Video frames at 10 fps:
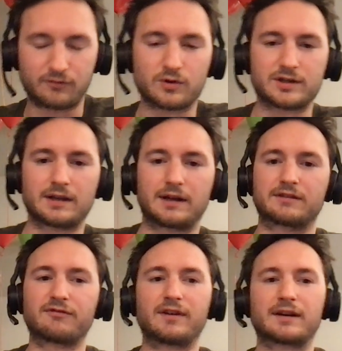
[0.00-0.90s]
course I like
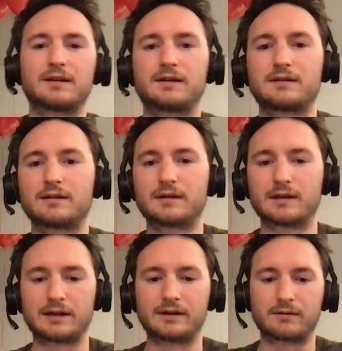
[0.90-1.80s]
the fact that
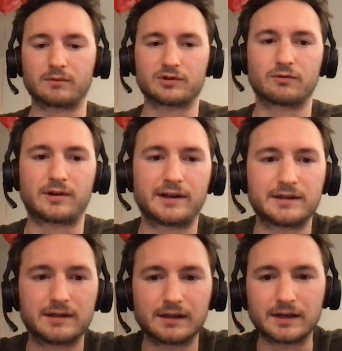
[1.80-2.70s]
there was
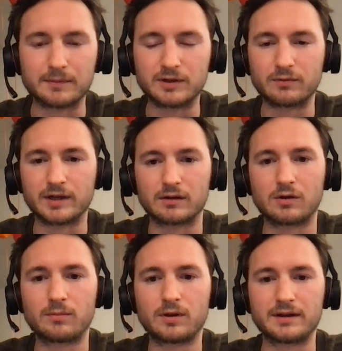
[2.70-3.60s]
already a link between
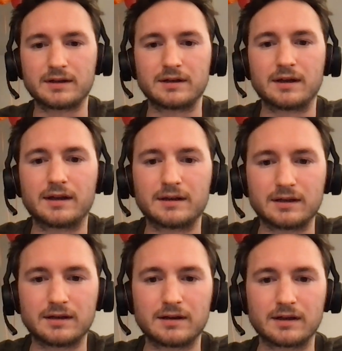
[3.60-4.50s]
Global ID and
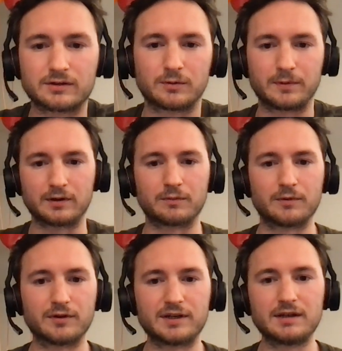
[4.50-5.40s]
the XRP
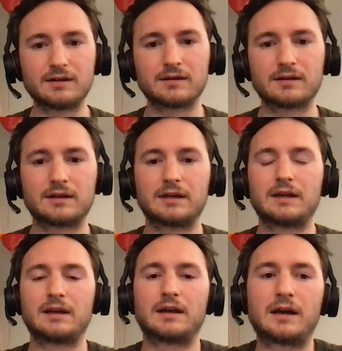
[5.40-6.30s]
community.
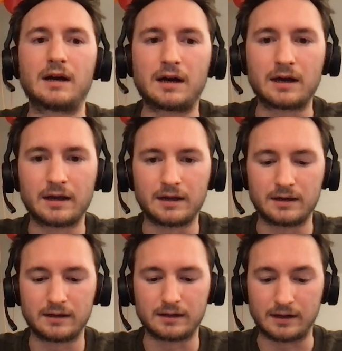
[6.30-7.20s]

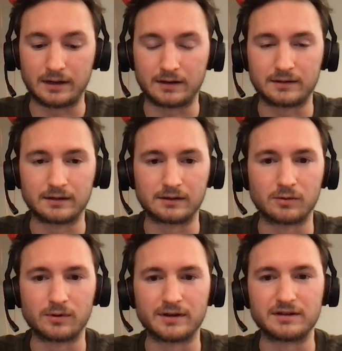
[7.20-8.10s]
I like the
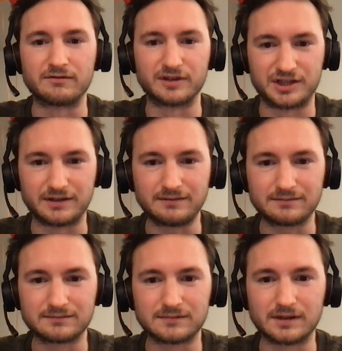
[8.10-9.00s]
Global ID vision.
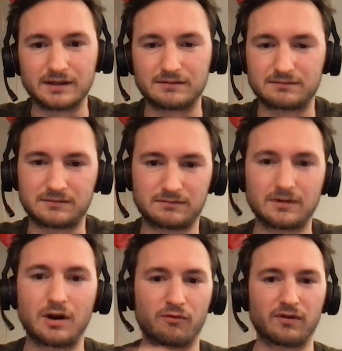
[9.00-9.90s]
It
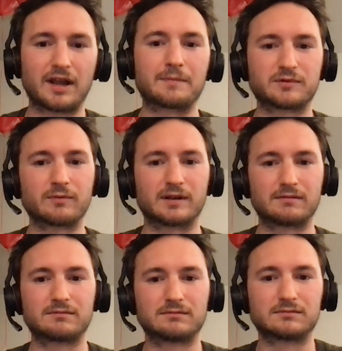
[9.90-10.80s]
overlaps with
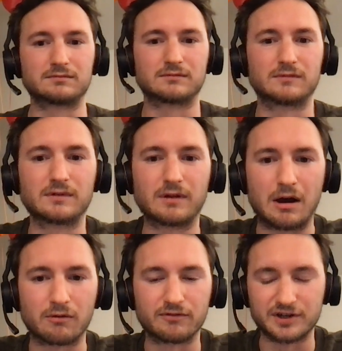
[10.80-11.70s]

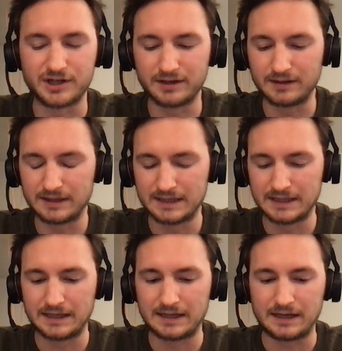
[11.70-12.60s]
our vision,
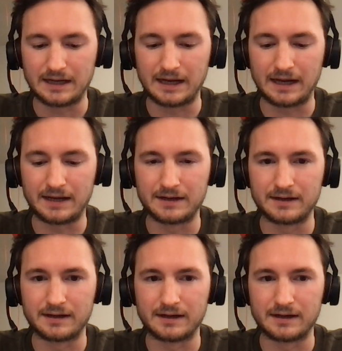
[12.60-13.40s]
and